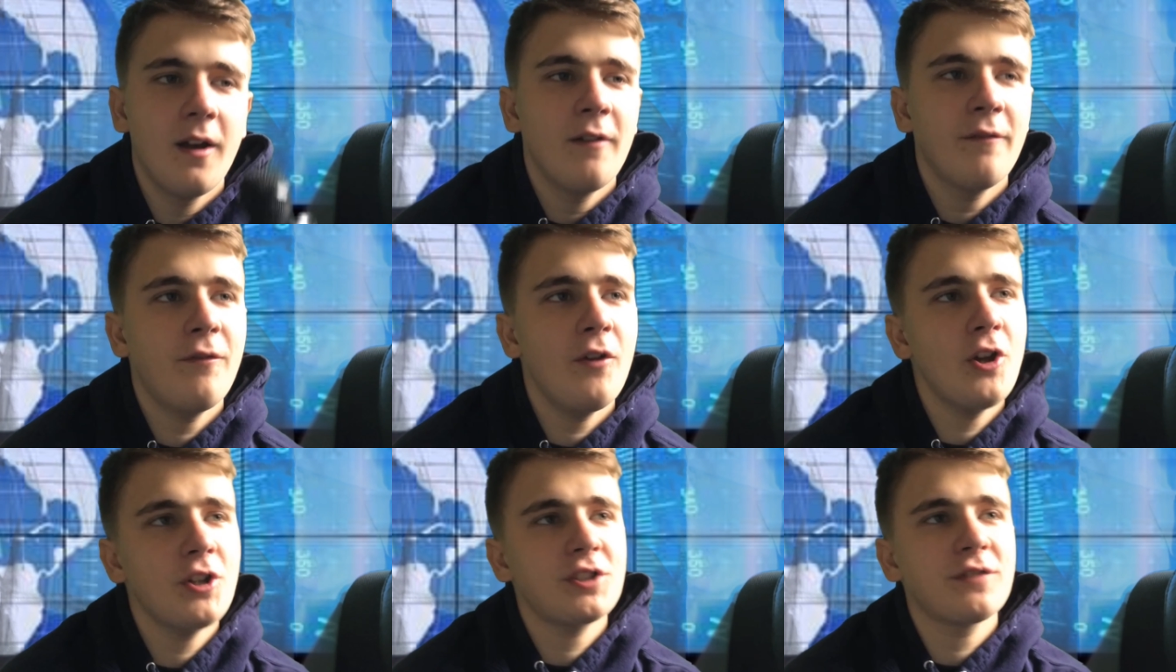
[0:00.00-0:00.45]

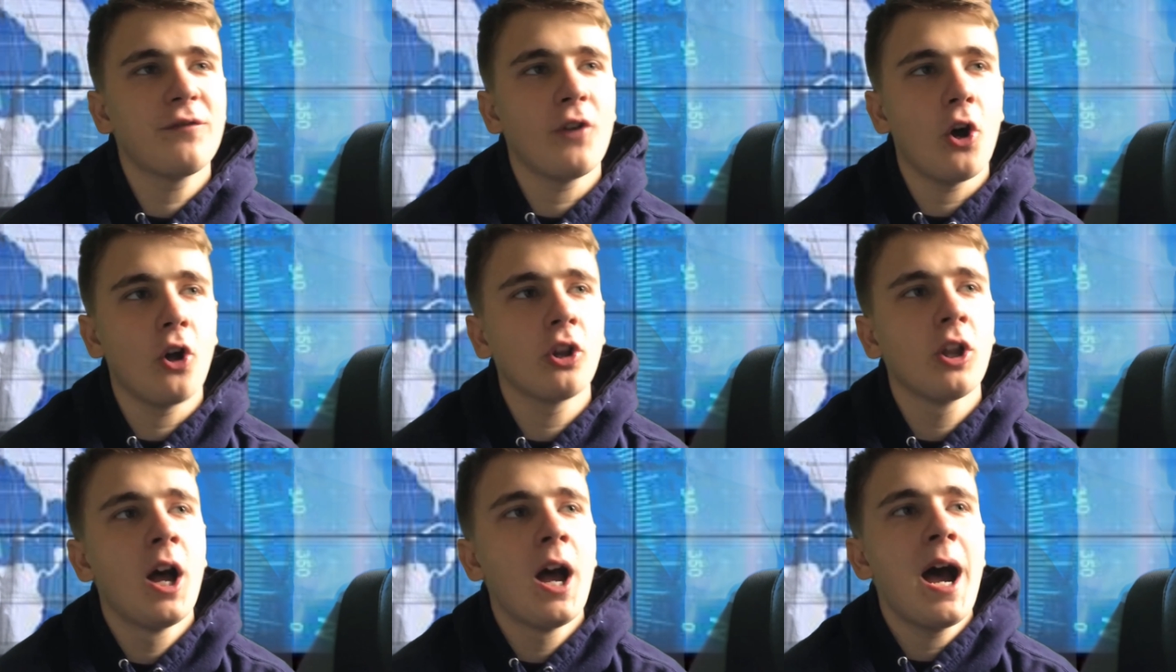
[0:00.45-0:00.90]
First of
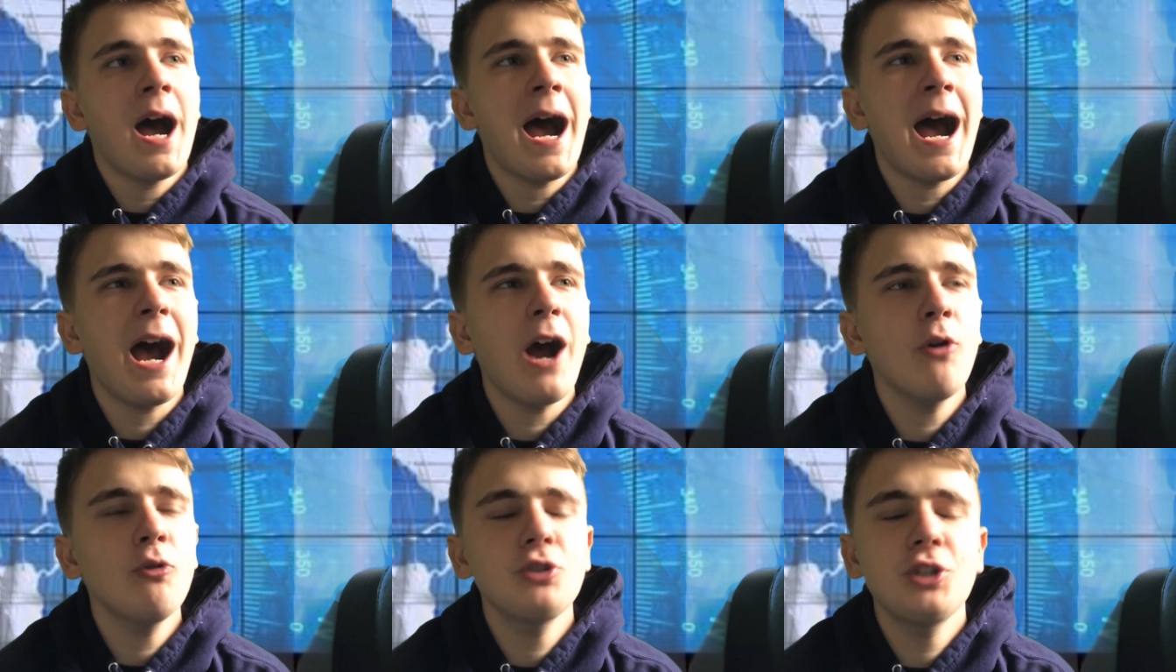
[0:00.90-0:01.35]
all,
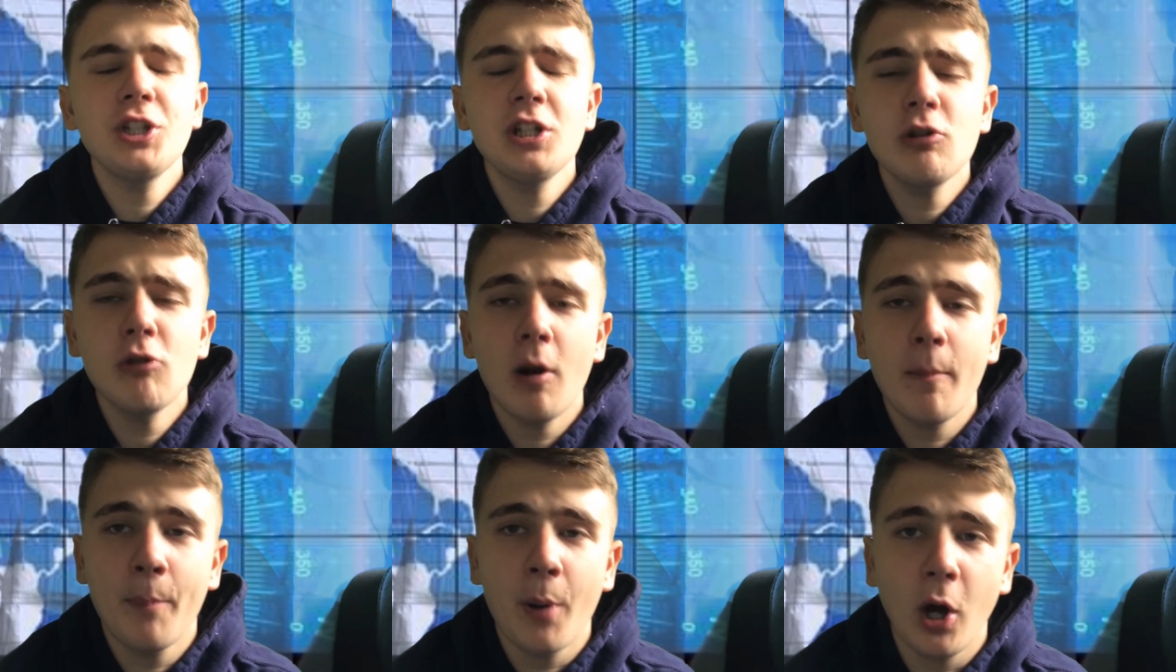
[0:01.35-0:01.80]
how do
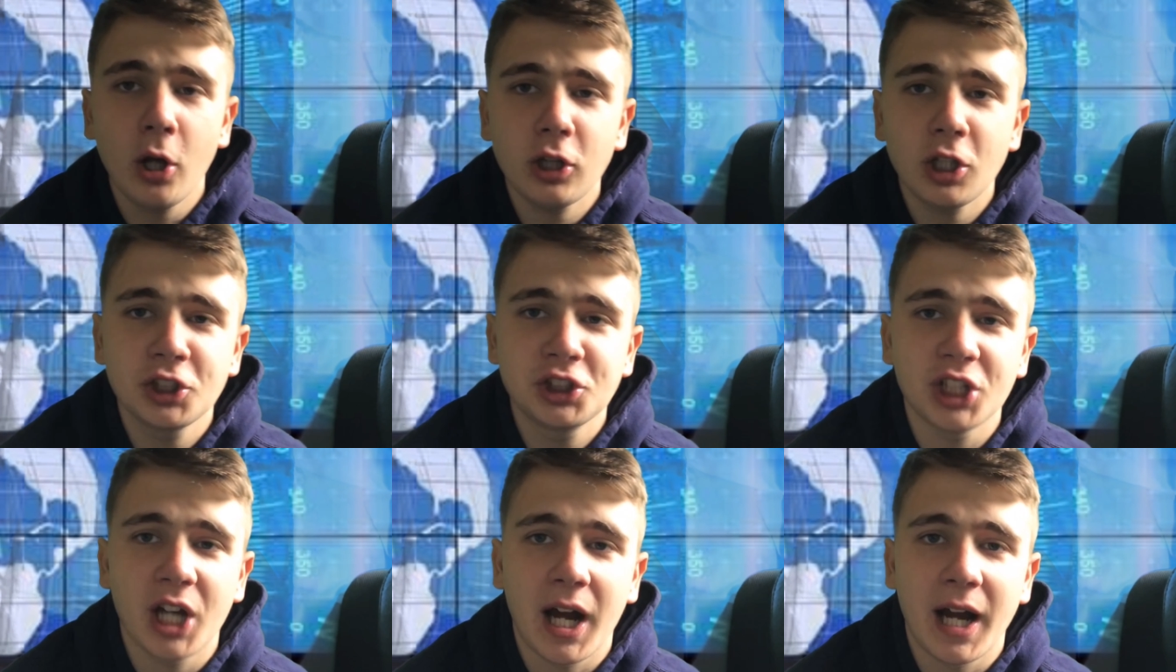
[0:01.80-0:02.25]
you
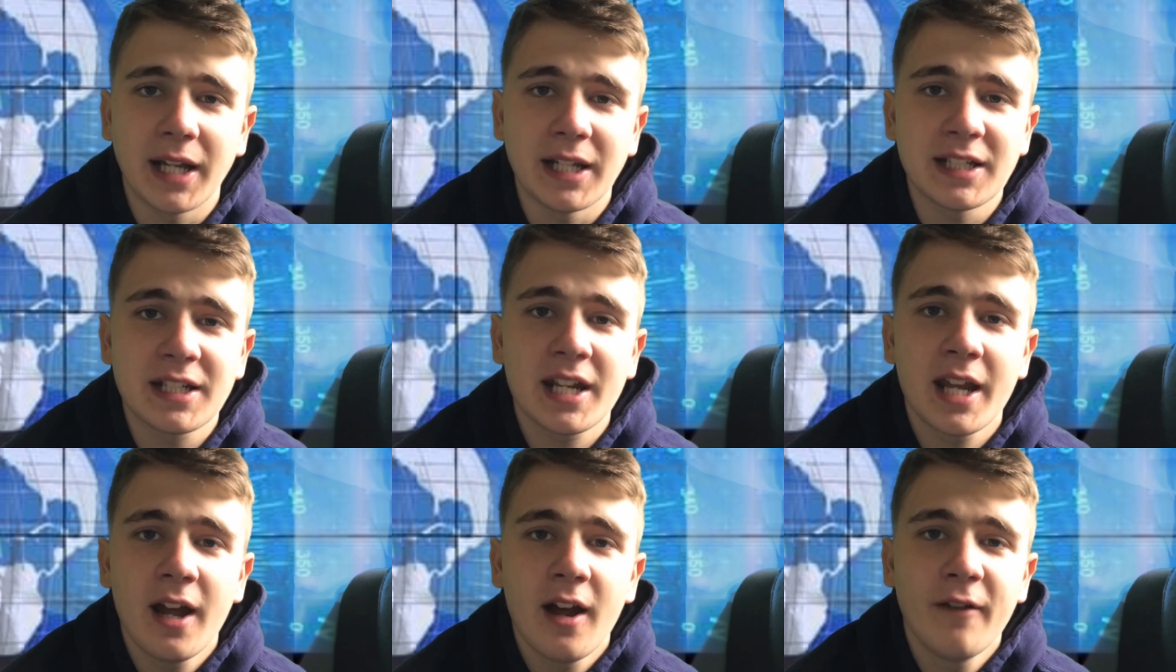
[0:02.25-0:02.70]

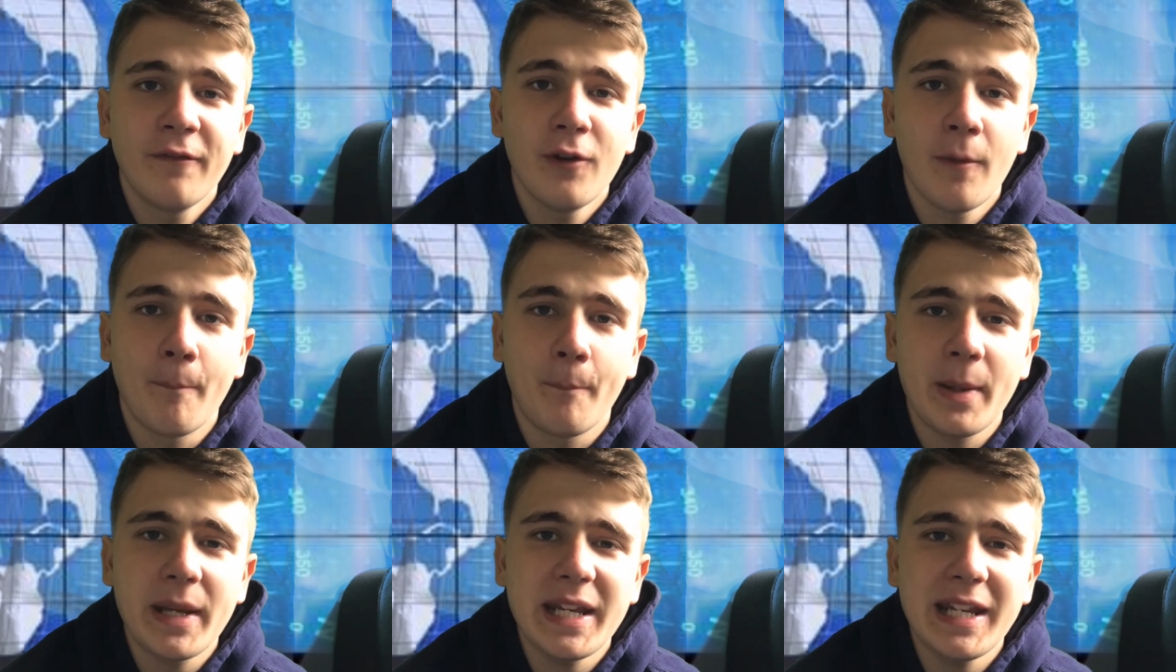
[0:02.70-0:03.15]
apologise for
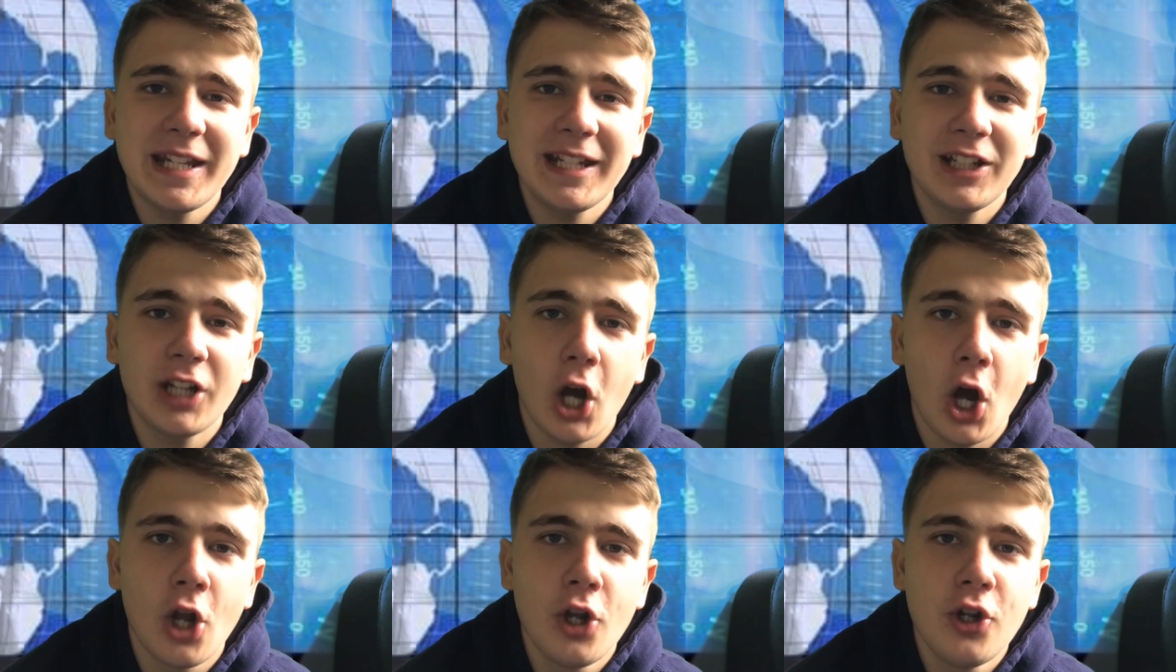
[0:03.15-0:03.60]
being a